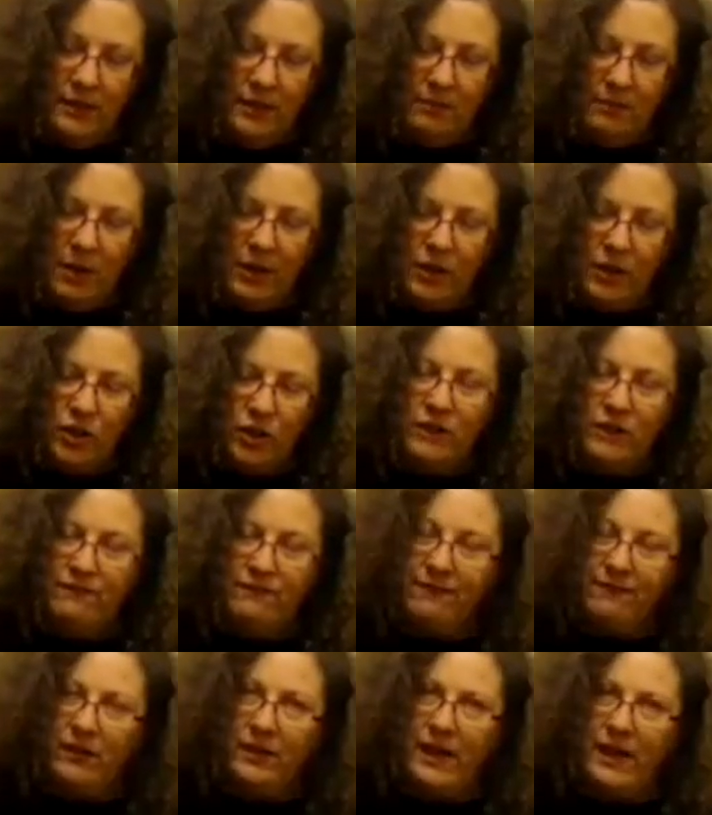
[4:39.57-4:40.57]
You might
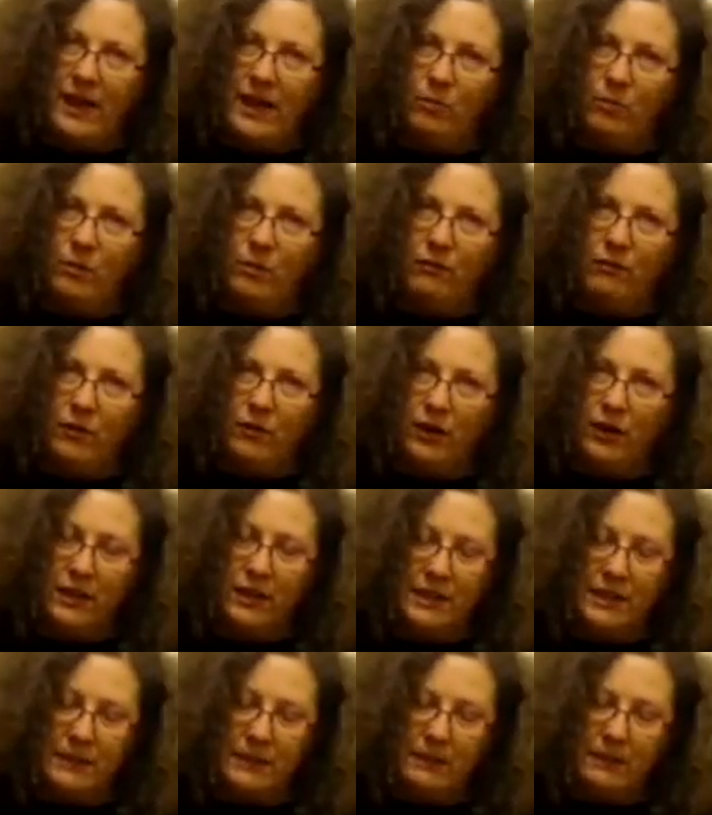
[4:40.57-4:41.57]
just help you find
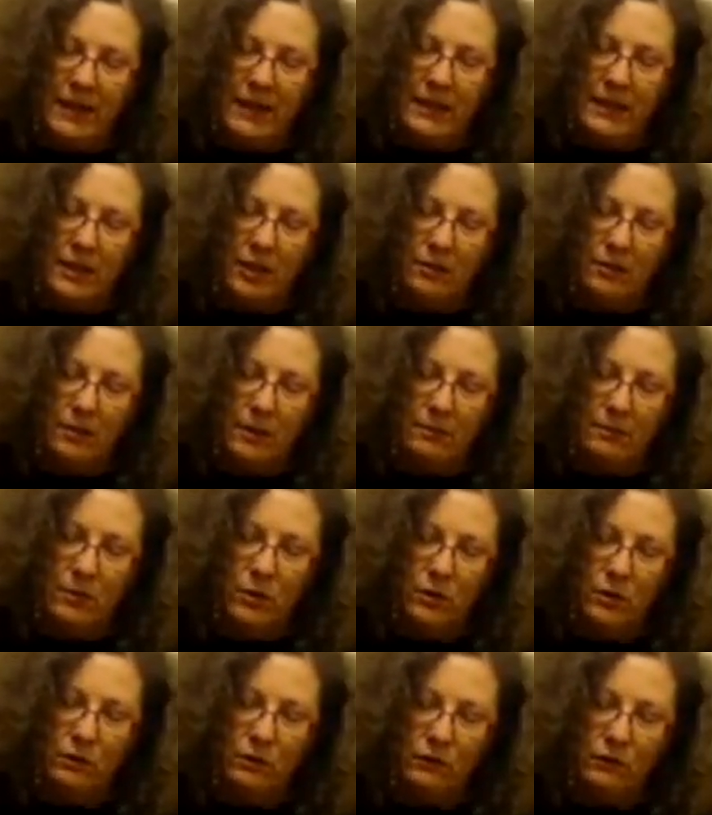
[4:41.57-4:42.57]
the space though by
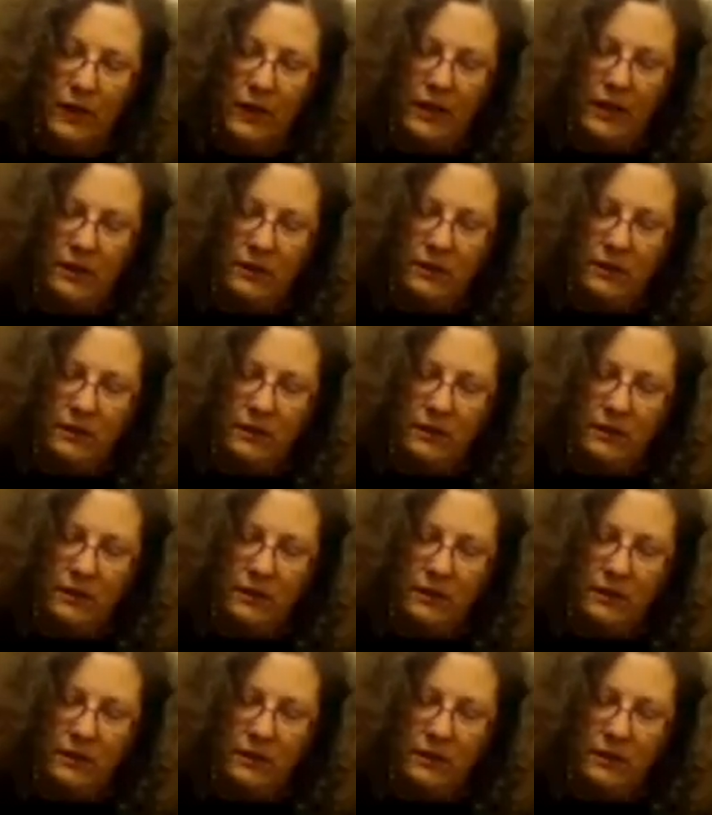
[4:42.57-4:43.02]
moving.